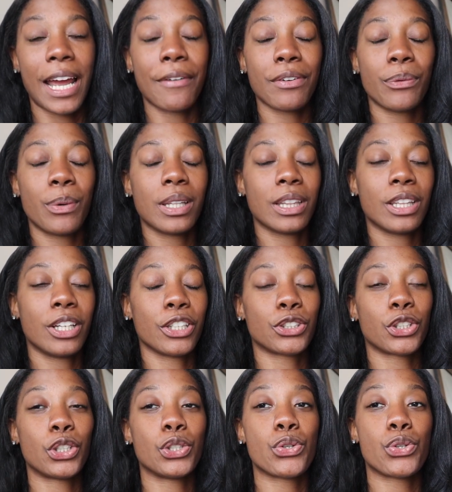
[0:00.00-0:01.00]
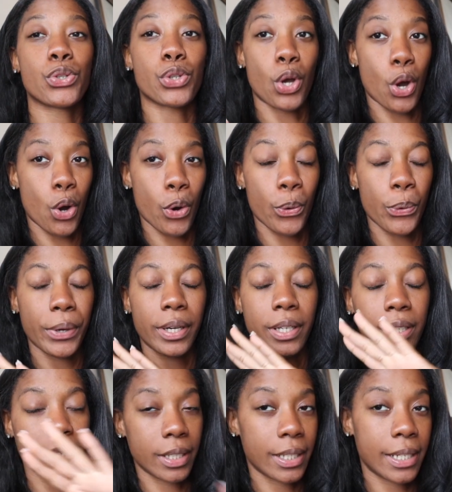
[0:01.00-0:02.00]
Everyone looked so
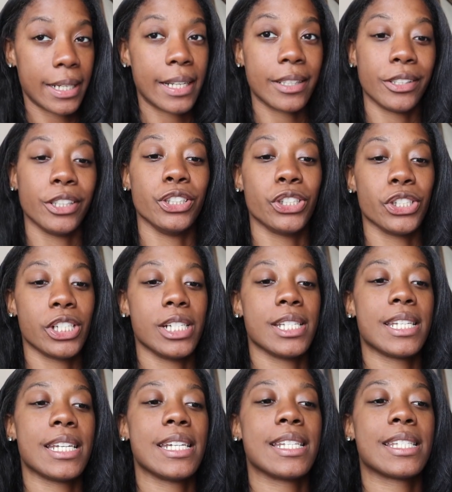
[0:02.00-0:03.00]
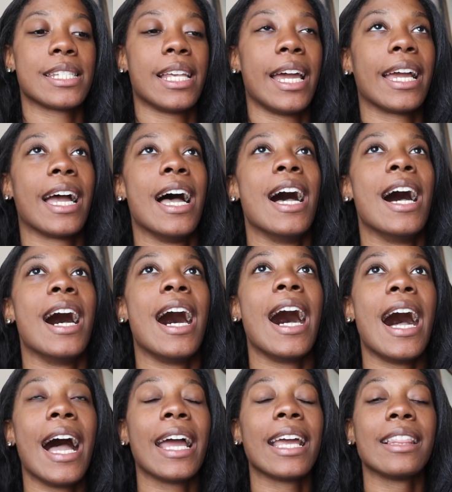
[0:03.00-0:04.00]
good in their jerseys. Like
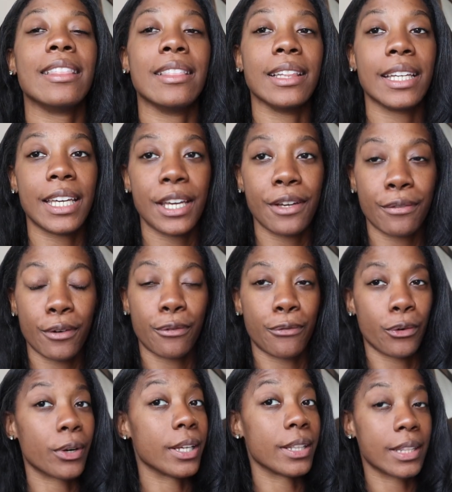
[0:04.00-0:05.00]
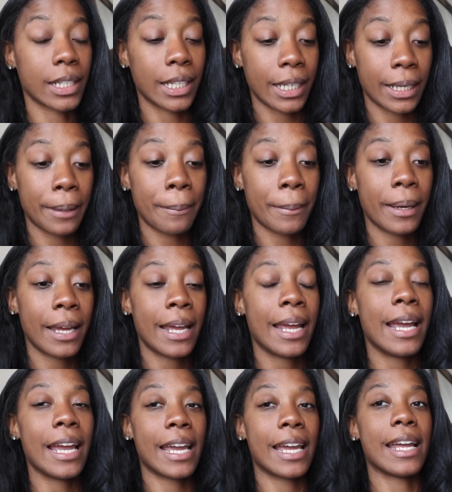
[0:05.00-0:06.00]
I live for a theme
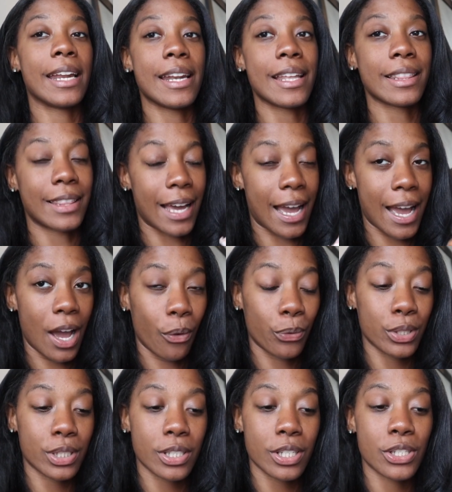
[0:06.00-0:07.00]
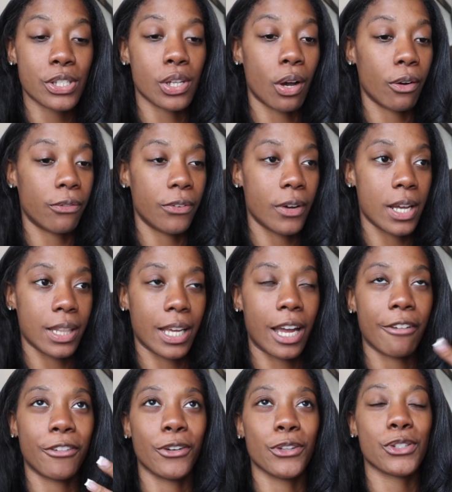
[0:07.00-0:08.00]
and that was so fun like
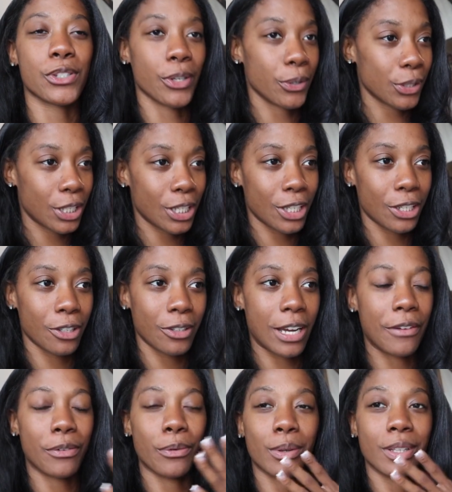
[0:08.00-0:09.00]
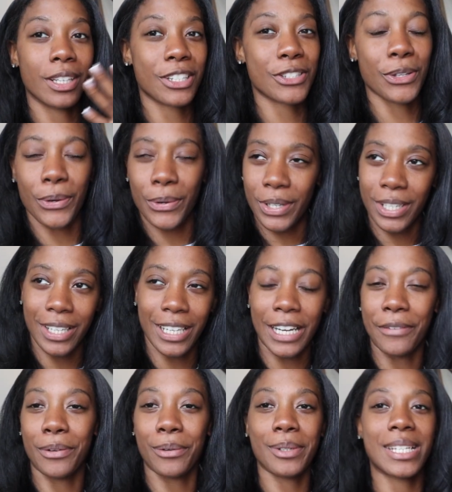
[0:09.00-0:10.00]
i felt so cute everyone looked so
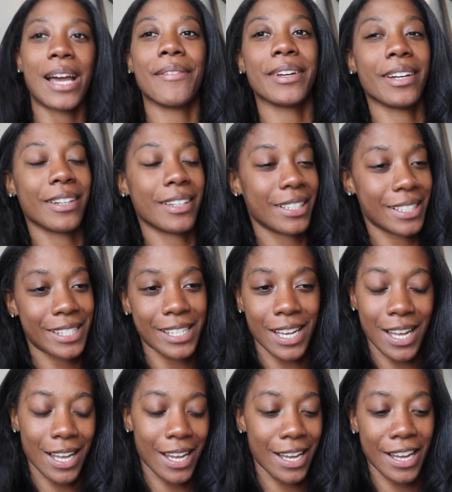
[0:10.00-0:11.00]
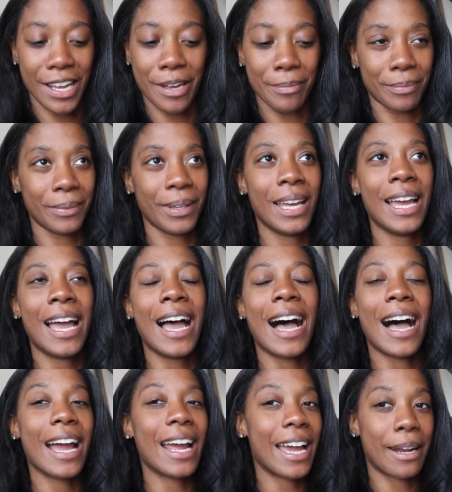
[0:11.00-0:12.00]
good everyone was having a good time
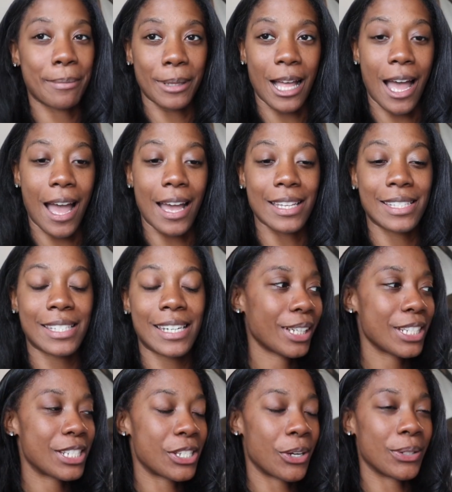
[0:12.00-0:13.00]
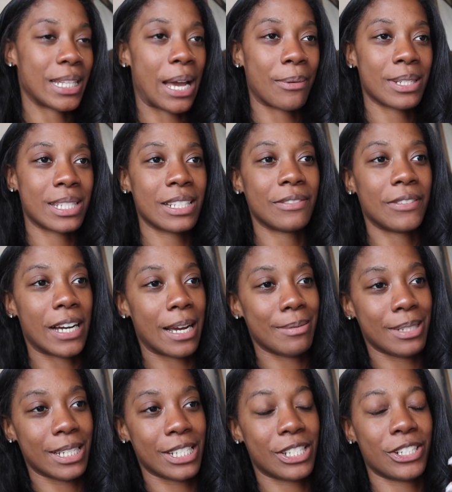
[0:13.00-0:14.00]
i had a blast so that was the
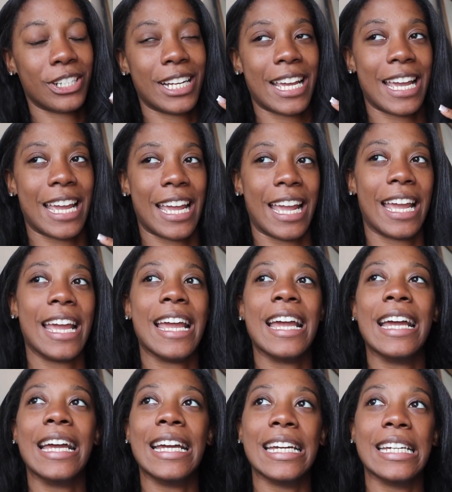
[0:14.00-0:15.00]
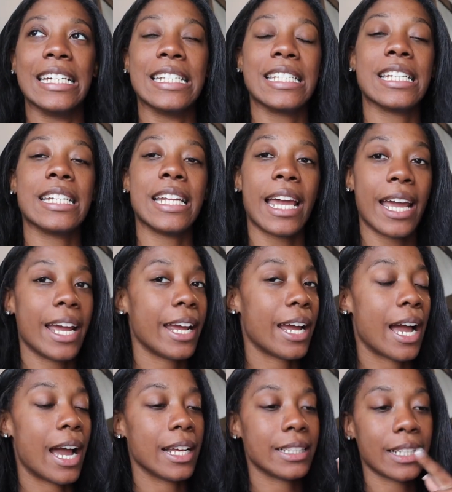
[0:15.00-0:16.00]
vibes yesterday and
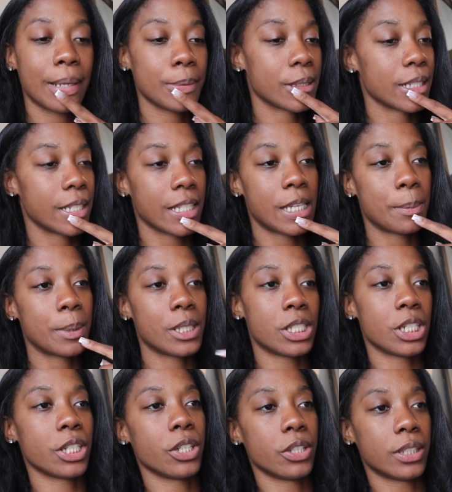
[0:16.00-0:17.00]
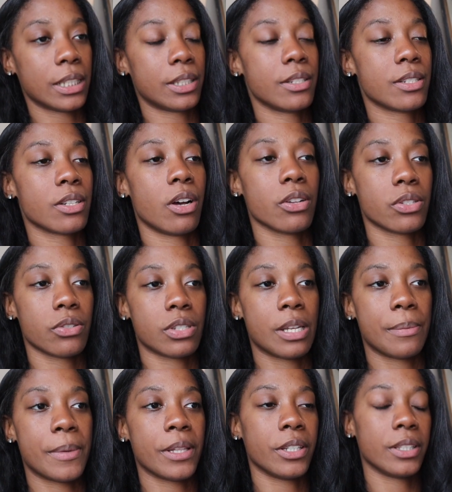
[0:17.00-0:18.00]
today i think i'm just gonna keep it chill like there's also
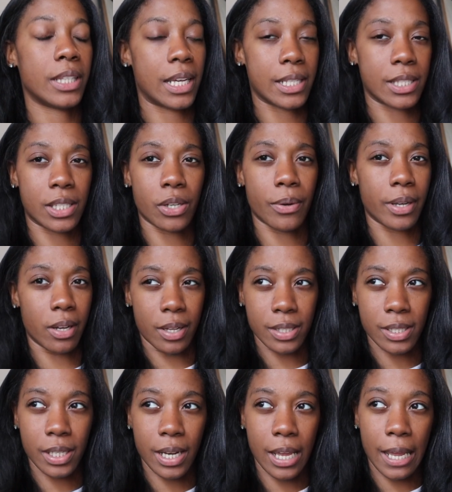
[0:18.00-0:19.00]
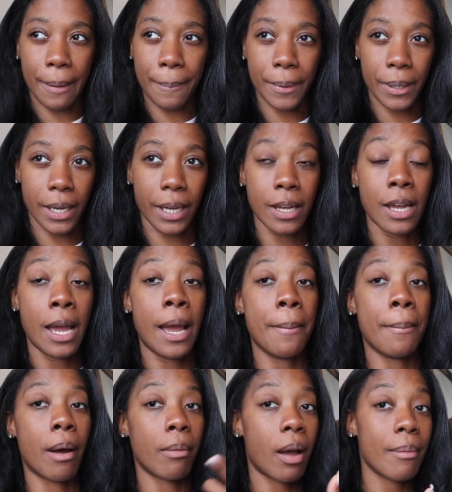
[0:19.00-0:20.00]
some other things going on today but
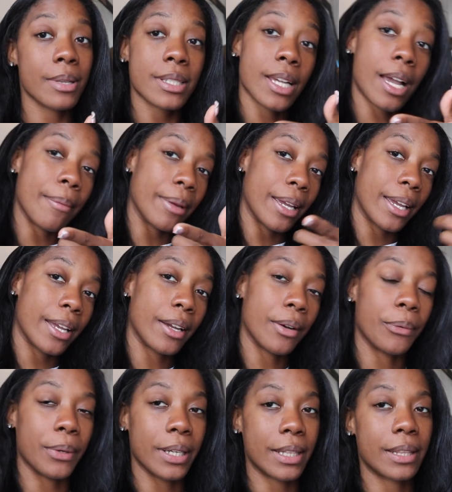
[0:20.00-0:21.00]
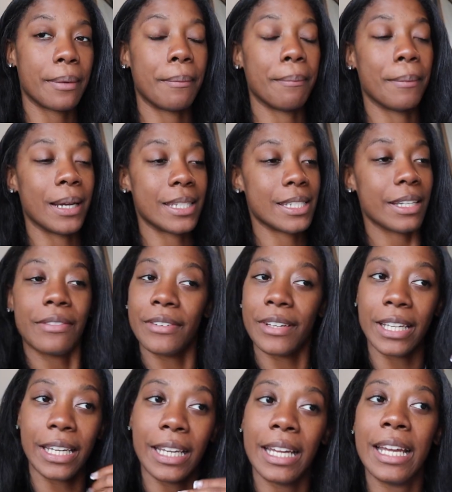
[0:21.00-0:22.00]
my mom is coming with my
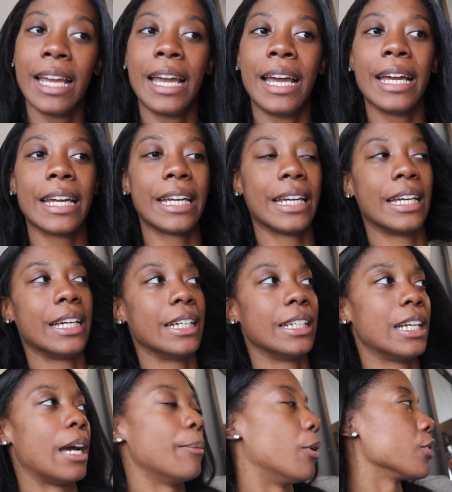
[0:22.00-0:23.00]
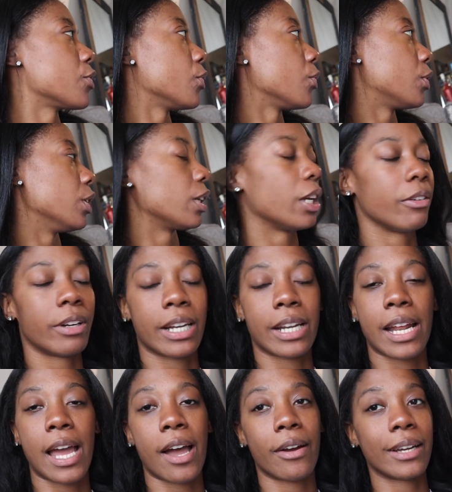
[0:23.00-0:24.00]
tv and i'm also cooking right
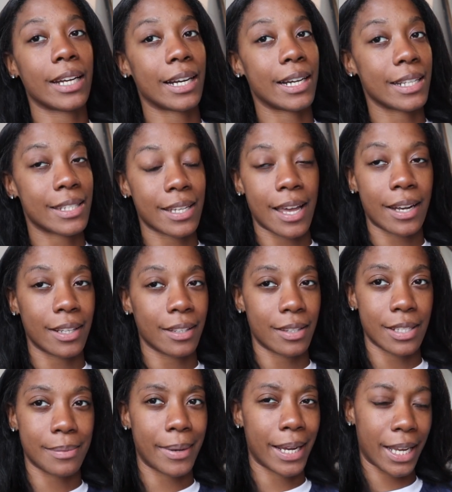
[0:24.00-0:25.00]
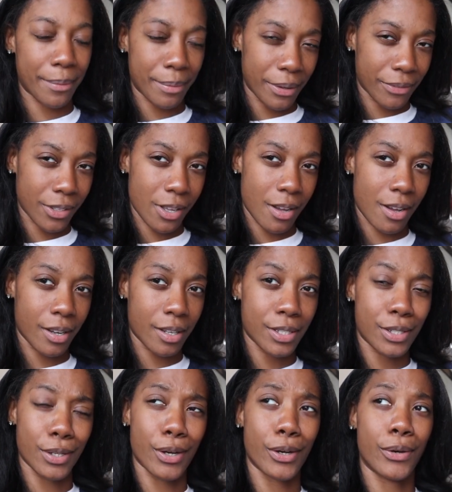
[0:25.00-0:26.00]
now and i need to edit this miami vlog
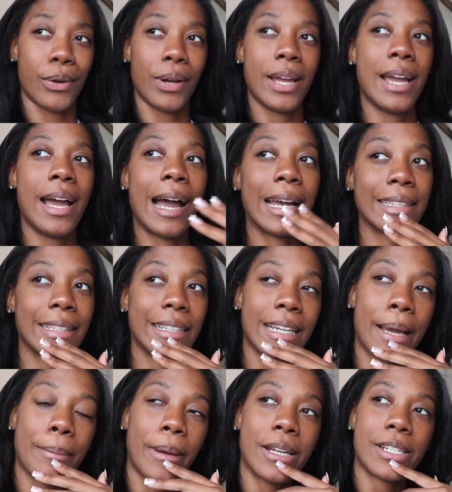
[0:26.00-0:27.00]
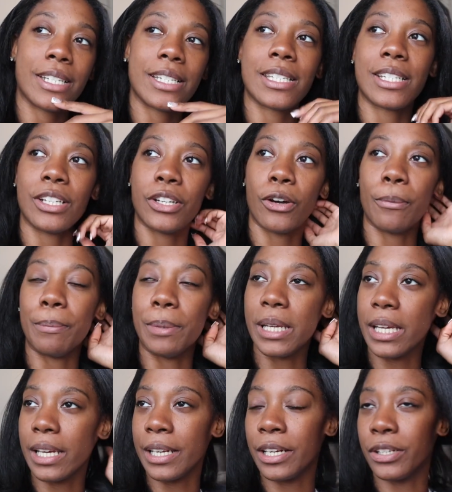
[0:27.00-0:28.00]
so i think i might just you know
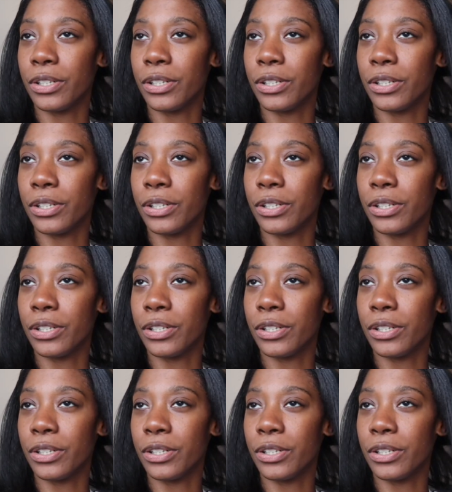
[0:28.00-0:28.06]
be an